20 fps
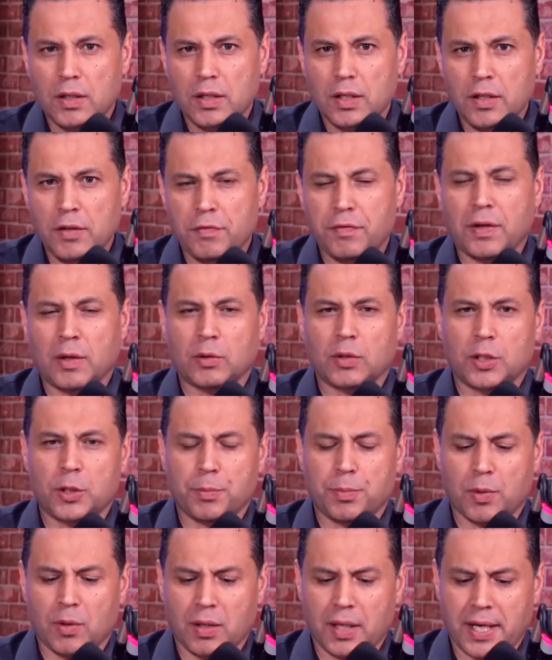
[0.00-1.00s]
and lack
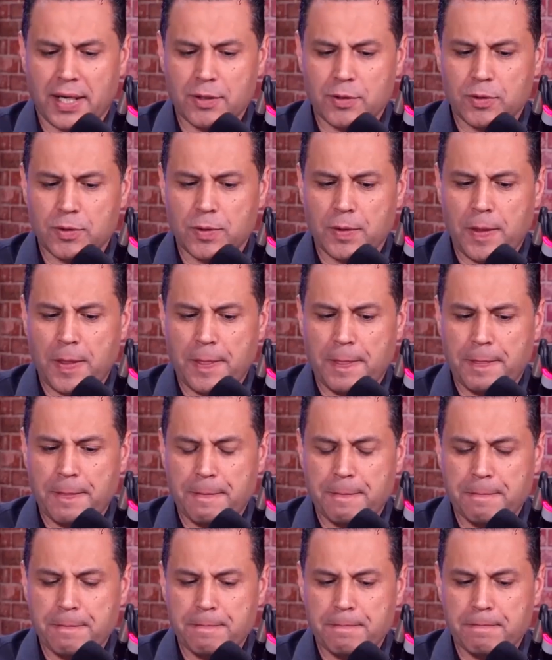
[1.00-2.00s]
of progress.
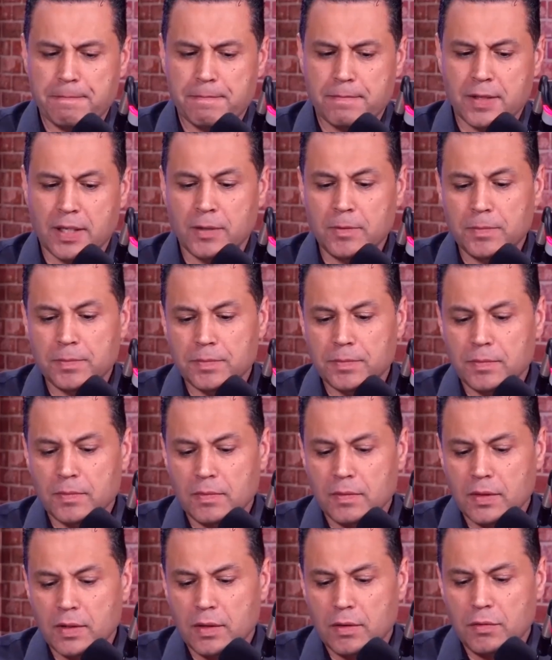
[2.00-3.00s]

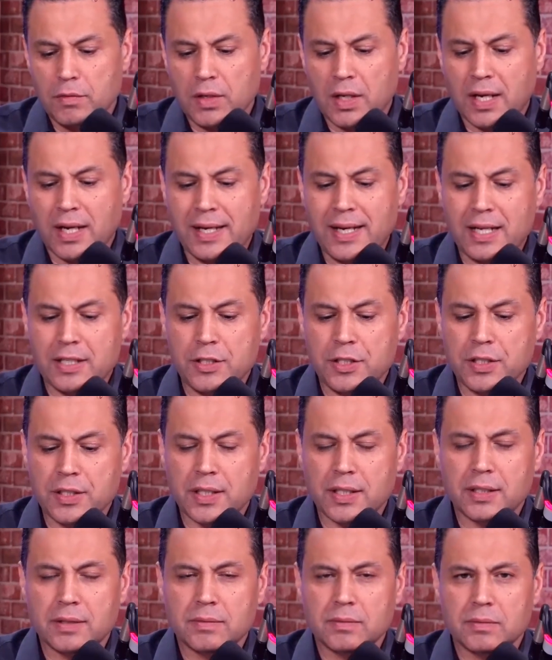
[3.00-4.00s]
So here's the tip.
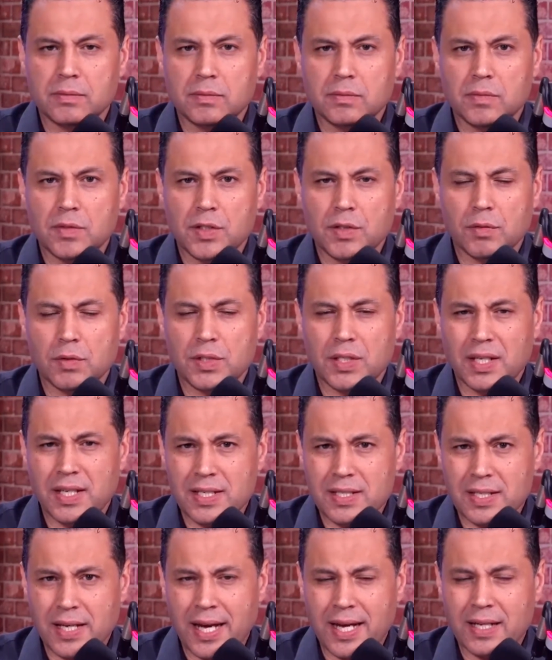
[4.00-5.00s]
If you want,
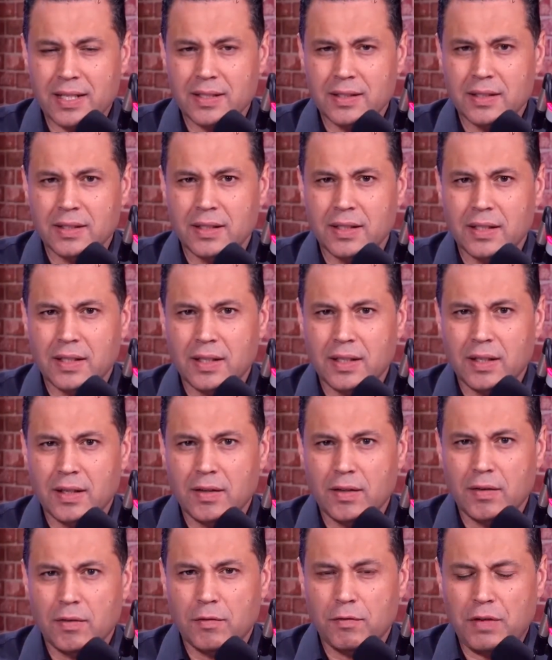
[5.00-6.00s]

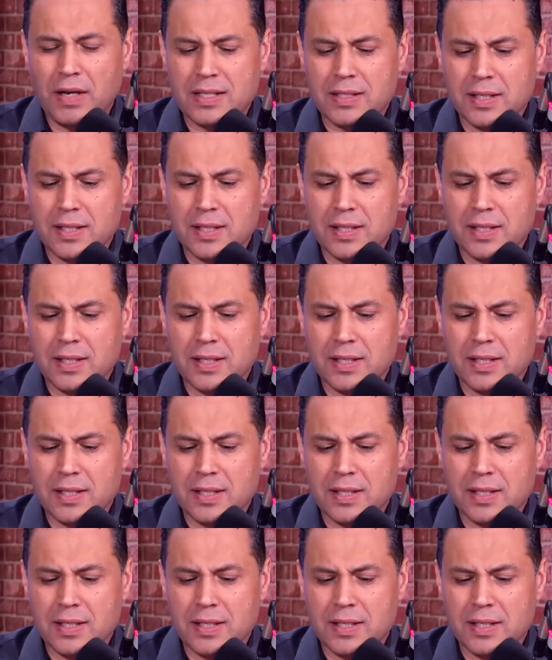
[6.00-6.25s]
do this